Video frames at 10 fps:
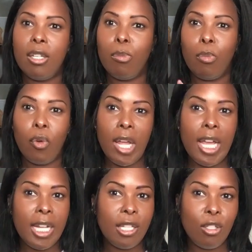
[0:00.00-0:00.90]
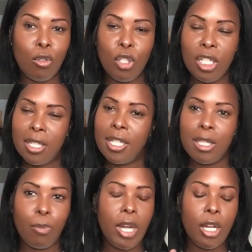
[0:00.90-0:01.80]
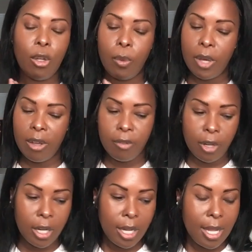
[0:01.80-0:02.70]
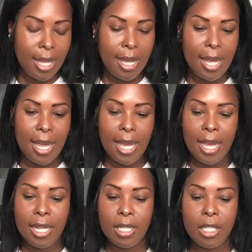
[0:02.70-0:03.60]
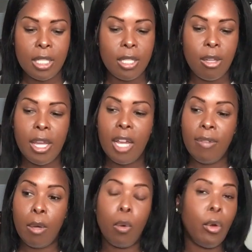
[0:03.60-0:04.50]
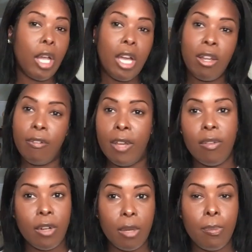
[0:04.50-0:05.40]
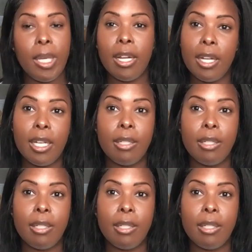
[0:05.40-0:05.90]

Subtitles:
Pray to Jesus, pray to whoever, and just know that everything will work out in your favor, period.